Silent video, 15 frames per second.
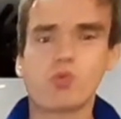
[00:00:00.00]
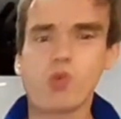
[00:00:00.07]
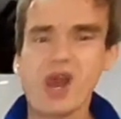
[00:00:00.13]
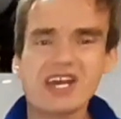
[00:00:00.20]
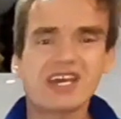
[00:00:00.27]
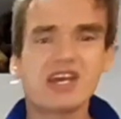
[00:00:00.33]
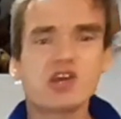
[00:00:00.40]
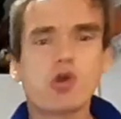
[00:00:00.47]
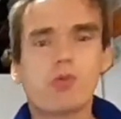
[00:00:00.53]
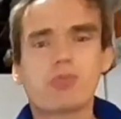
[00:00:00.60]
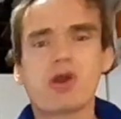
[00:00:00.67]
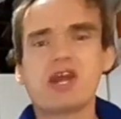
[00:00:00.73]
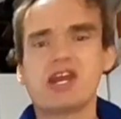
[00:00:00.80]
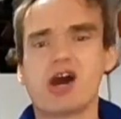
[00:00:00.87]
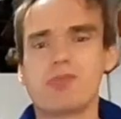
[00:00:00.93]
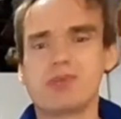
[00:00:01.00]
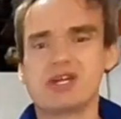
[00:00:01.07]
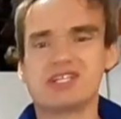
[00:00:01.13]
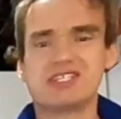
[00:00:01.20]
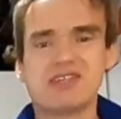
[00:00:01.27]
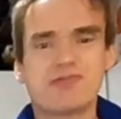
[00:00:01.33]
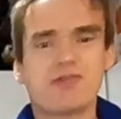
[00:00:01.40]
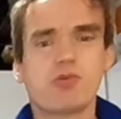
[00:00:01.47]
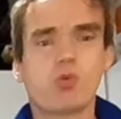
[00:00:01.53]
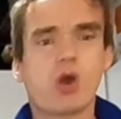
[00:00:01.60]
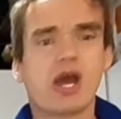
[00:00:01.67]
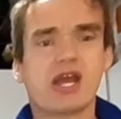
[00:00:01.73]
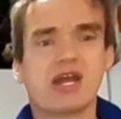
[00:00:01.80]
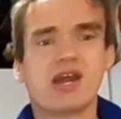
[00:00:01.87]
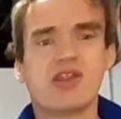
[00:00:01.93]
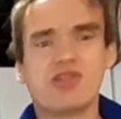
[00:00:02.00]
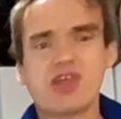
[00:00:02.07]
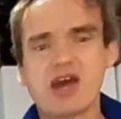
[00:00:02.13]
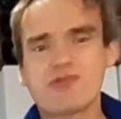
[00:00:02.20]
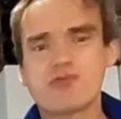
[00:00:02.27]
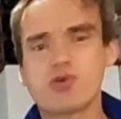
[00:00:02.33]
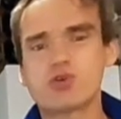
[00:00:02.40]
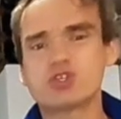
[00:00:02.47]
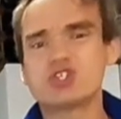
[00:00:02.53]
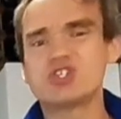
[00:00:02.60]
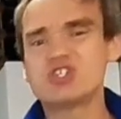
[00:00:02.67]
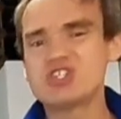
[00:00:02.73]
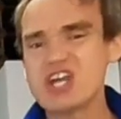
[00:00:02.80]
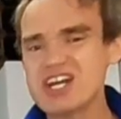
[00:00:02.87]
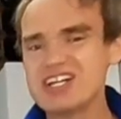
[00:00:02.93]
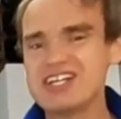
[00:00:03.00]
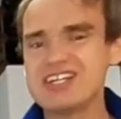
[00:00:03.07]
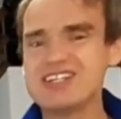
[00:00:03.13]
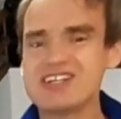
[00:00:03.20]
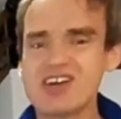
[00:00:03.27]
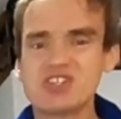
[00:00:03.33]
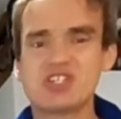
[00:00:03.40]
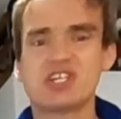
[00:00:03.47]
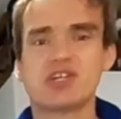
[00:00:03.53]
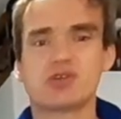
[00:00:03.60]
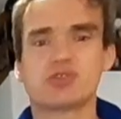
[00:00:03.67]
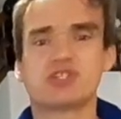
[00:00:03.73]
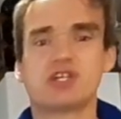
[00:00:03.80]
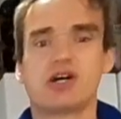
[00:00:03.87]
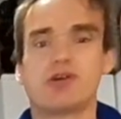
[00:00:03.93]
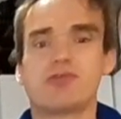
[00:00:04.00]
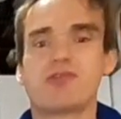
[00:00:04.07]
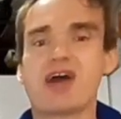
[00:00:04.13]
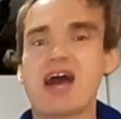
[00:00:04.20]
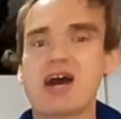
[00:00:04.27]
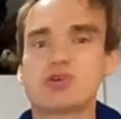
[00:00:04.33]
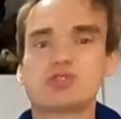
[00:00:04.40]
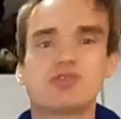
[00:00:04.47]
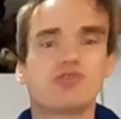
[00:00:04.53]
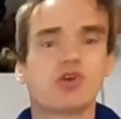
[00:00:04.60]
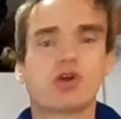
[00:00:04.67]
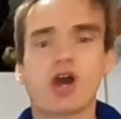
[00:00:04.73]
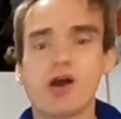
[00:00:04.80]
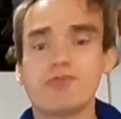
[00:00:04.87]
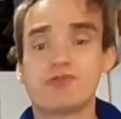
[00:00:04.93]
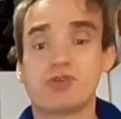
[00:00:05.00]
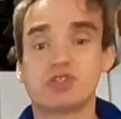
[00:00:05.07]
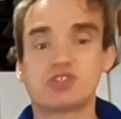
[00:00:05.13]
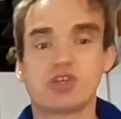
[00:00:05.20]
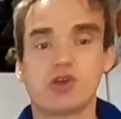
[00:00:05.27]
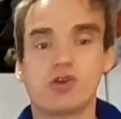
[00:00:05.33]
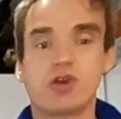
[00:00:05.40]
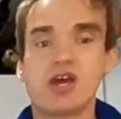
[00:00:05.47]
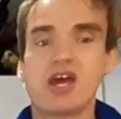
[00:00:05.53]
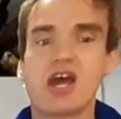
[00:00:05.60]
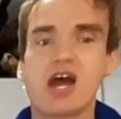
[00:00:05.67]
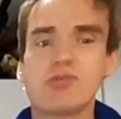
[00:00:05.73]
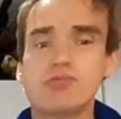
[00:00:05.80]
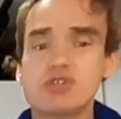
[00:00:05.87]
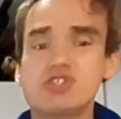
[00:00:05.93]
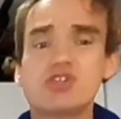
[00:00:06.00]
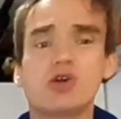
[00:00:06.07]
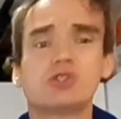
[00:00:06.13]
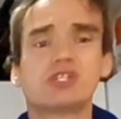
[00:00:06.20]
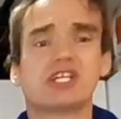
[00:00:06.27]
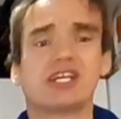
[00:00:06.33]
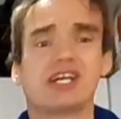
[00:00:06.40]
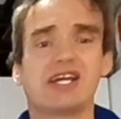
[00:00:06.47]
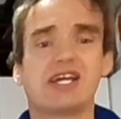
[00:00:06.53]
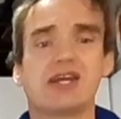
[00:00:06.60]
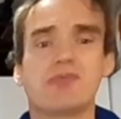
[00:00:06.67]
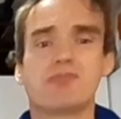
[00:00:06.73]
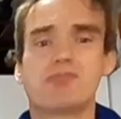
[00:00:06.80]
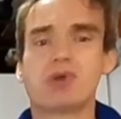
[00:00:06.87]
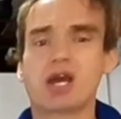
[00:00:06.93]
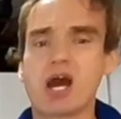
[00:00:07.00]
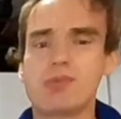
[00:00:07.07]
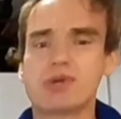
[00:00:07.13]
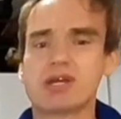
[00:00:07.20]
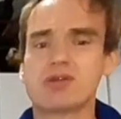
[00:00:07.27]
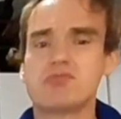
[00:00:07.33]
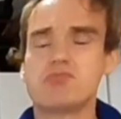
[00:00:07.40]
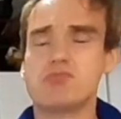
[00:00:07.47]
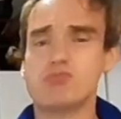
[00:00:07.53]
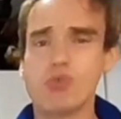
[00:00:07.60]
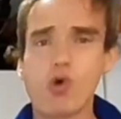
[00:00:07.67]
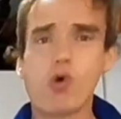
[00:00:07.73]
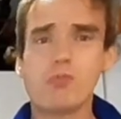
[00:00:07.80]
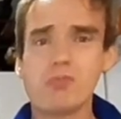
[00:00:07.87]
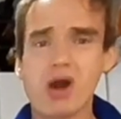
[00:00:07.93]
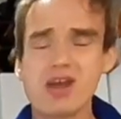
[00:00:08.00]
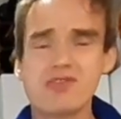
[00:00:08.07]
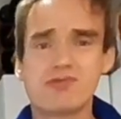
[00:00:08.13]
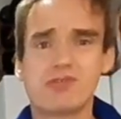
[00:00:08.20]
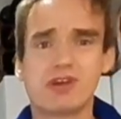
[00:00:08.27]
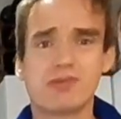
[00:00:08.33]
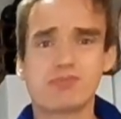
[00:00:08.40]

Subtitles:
waking your brain up in a different way and therefore gently nudging yourself out of your comfort zone and resultingly becoming more mindfully